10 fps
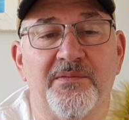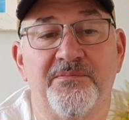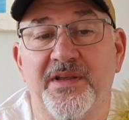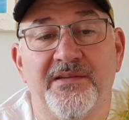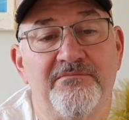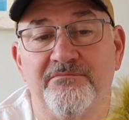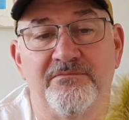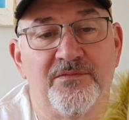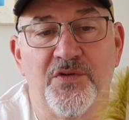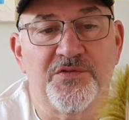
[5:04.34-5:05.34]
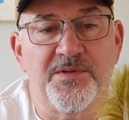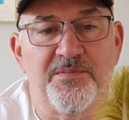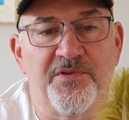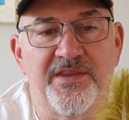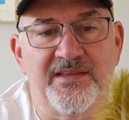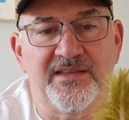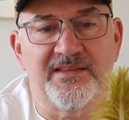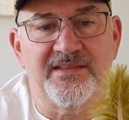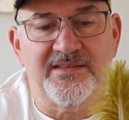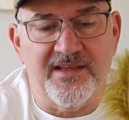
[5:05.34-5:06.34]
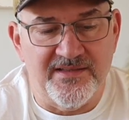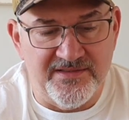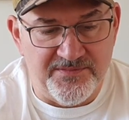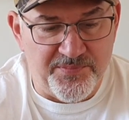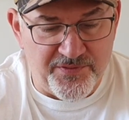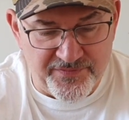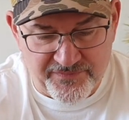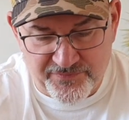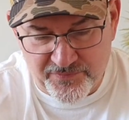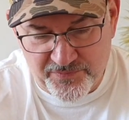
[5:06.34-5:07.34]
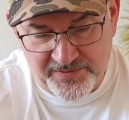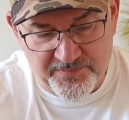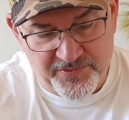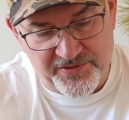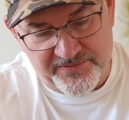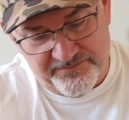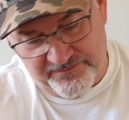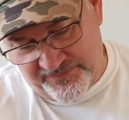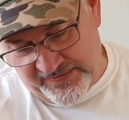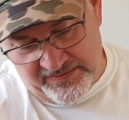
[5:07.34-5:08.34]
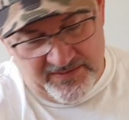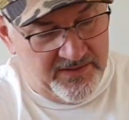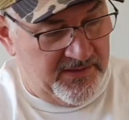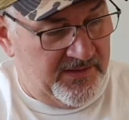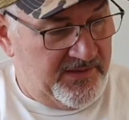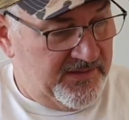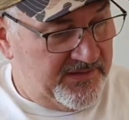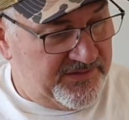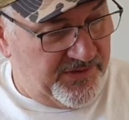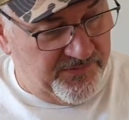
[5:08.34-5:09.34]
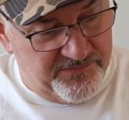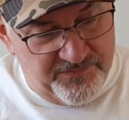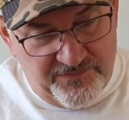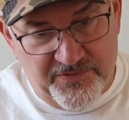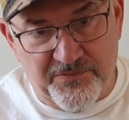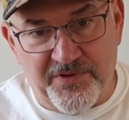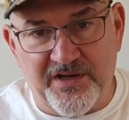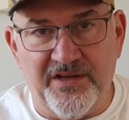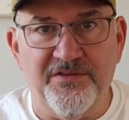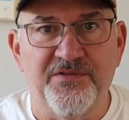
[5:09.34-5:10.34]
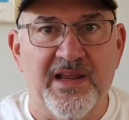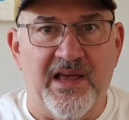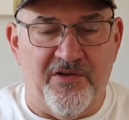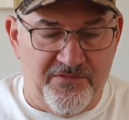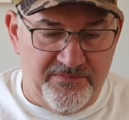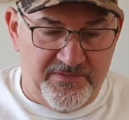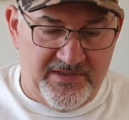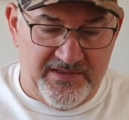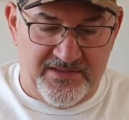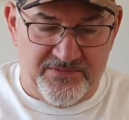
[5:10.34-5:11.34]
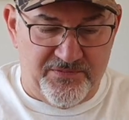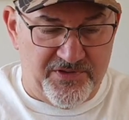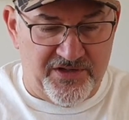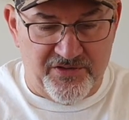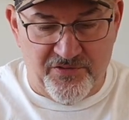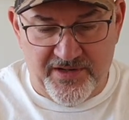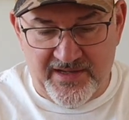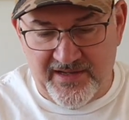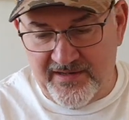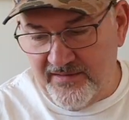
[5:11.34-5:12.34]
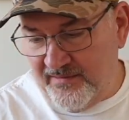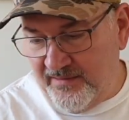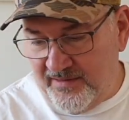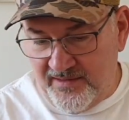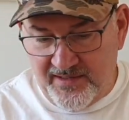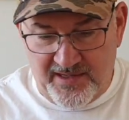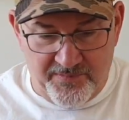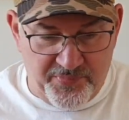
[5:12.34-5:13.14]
I bet Most people think that this size is perfect for a woolly booger. So what we're gonna do now is we're gonna go ahead and